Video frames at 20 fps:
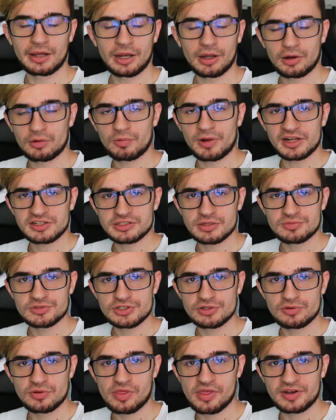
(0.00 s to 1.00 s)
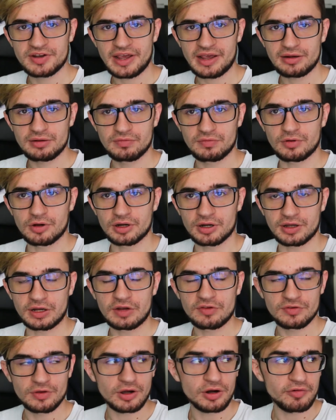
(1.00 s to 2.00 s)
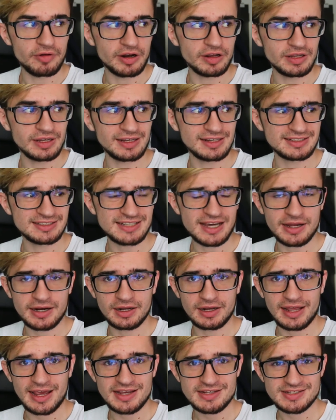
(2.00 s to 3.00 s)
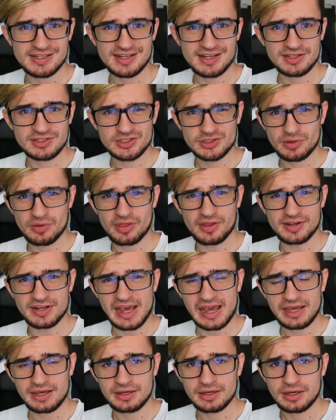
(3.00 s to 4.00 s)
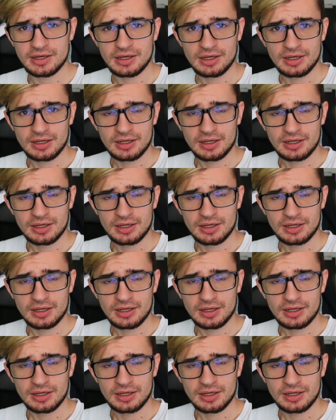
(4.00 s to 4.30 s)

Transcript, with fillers: Hello and welcome to the daily vlog. It is already kinda late into the day